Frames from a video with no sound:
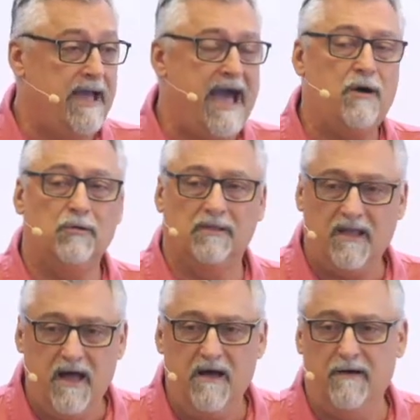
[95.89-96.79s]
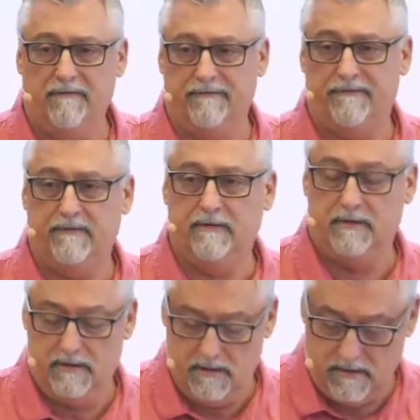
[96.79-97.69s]
out love
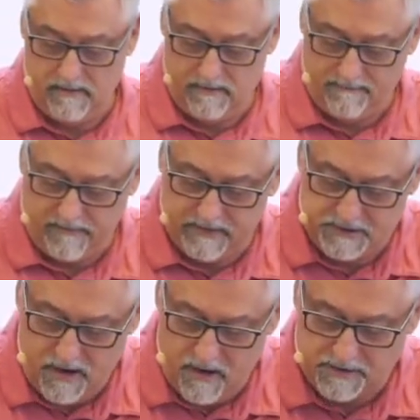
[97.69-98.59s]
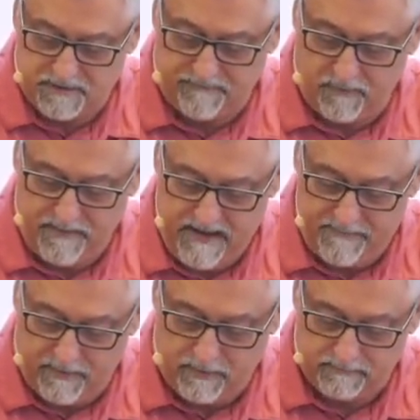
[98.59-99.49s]
for the church and for
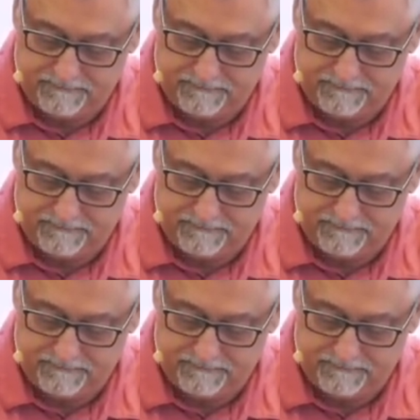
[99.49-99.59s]
people.